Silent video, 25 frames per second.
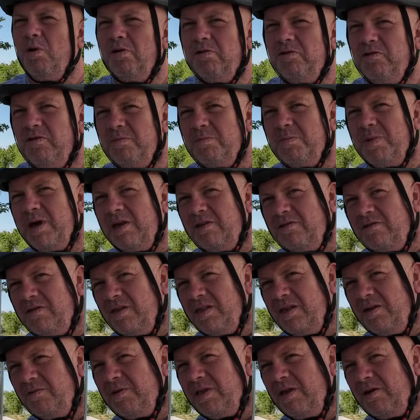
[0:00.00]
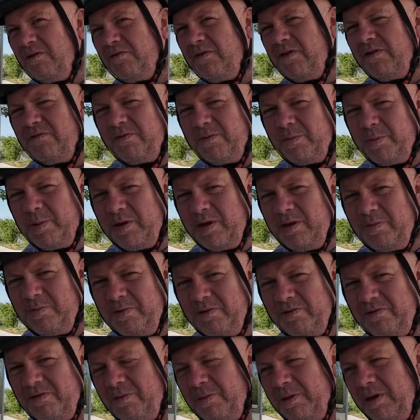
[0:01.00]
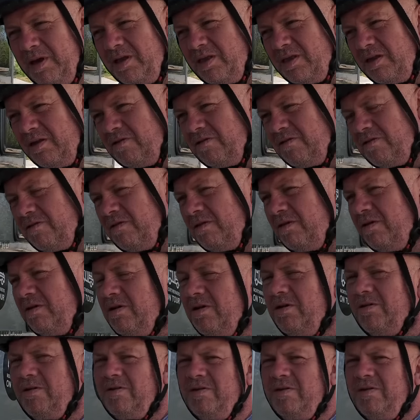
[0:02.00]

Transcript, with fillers: watering basically, we are not fit for purpose to be no, honest. No, so.